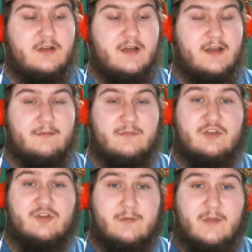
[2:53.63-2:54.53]
And I'm going to
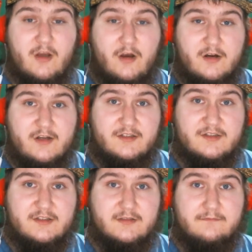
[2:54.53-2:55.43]
try my
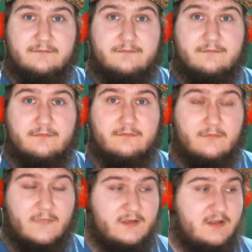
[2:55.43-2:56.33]
hardest
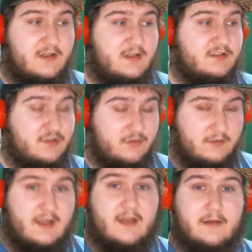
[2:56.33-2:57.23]
to do it
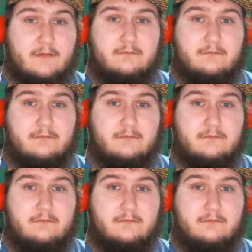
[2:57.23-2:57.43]
again.